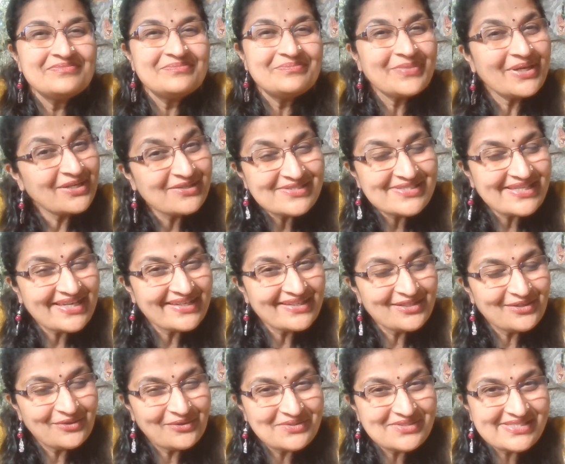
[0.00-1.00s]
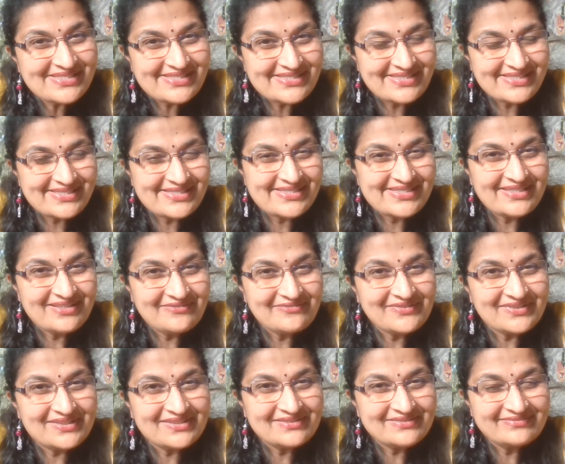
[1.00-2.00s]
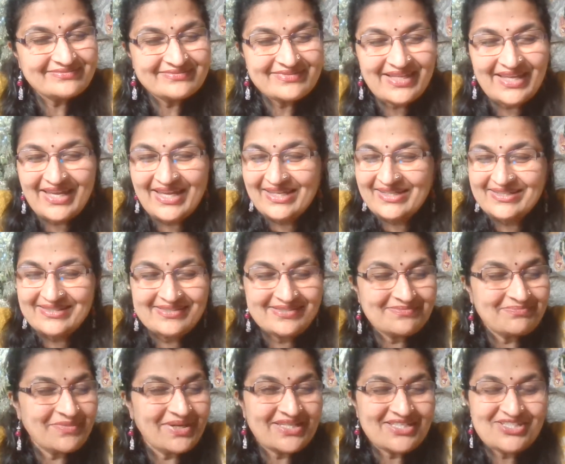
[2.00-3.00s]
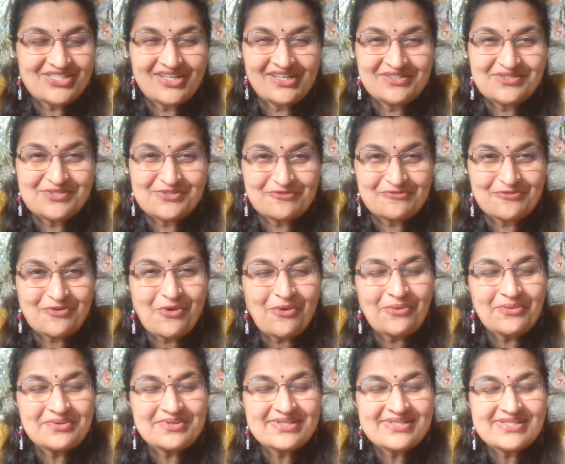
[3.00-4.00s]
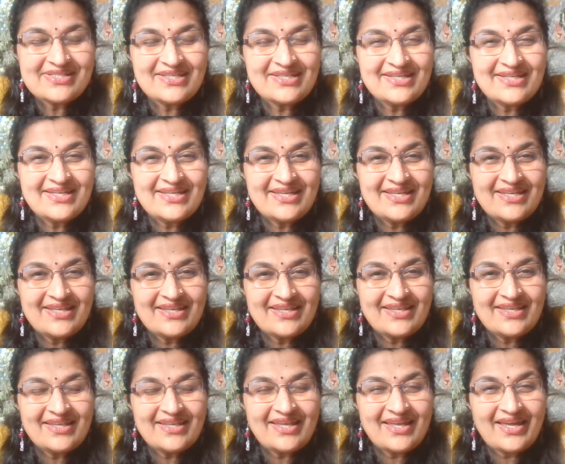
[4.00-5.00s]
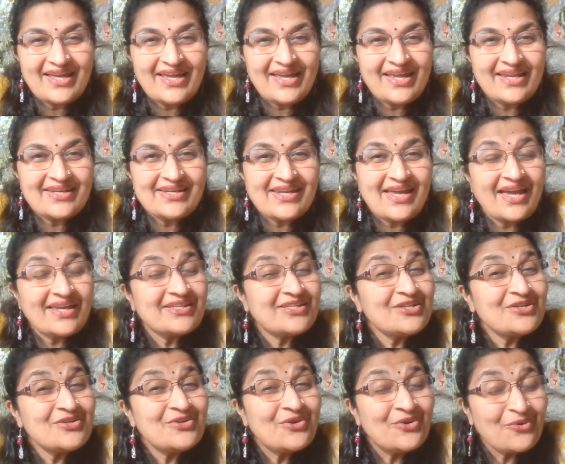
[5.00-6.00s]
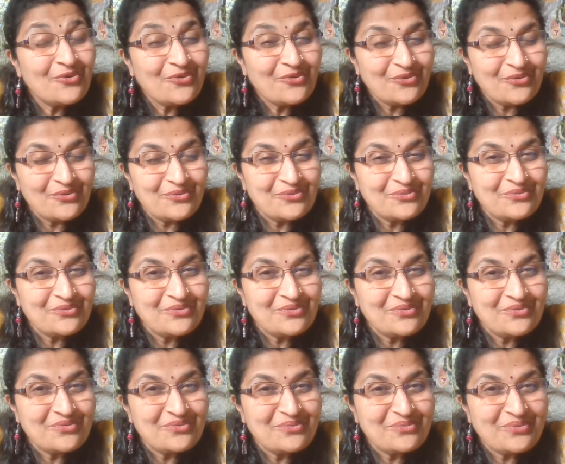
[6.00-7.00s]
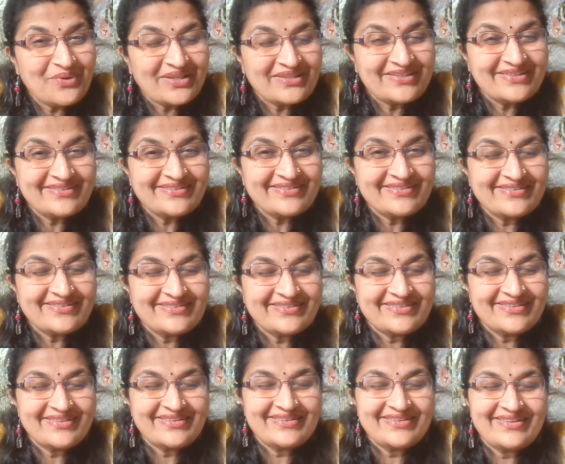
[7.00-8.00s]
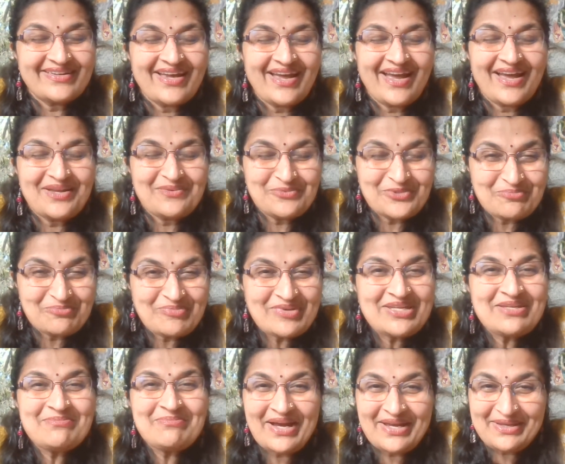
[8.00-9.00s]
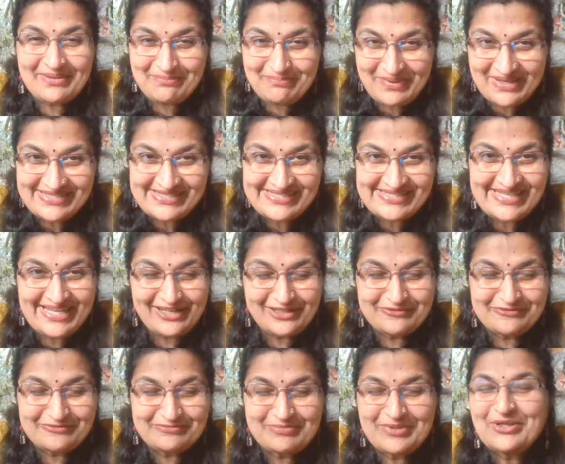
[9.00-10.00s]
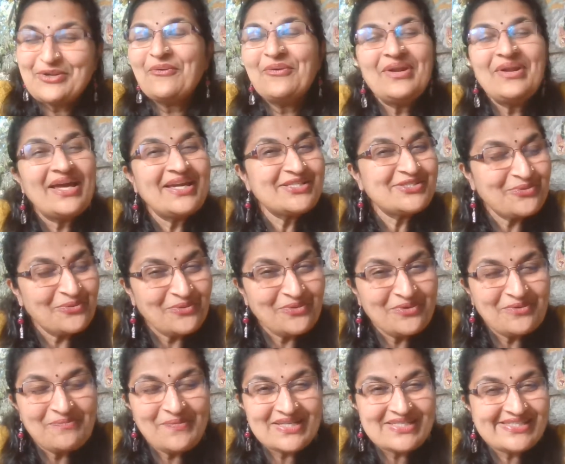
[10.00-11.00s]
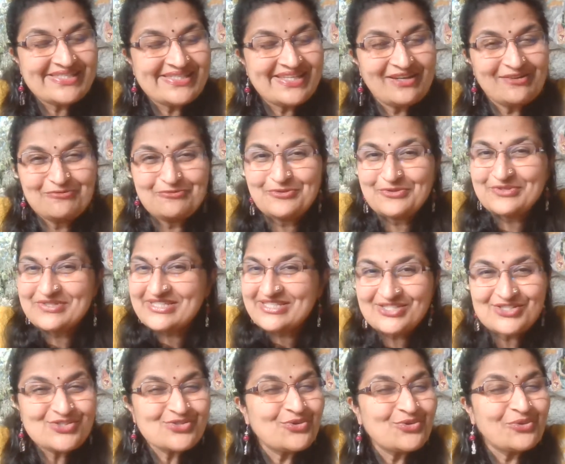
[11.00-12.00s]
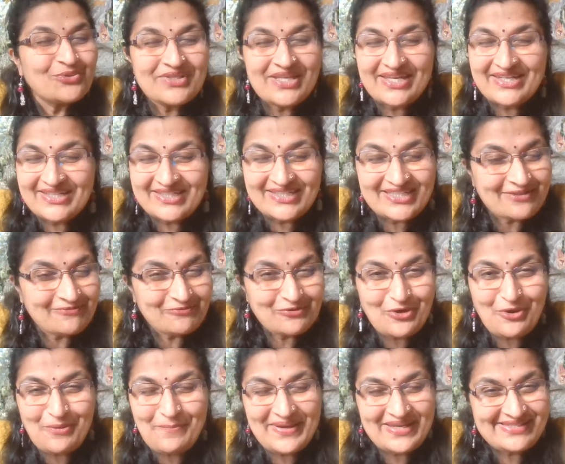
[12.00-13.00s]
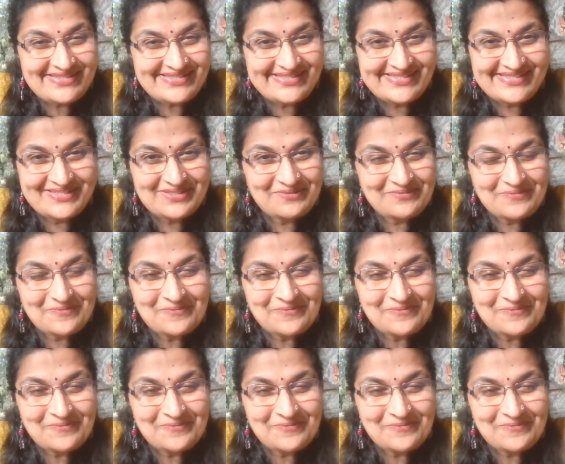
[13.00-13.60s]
because I had lost the silver and my chance of gold. And I didn't know whether I would be my best self, but all I told myself was just go there and give your best.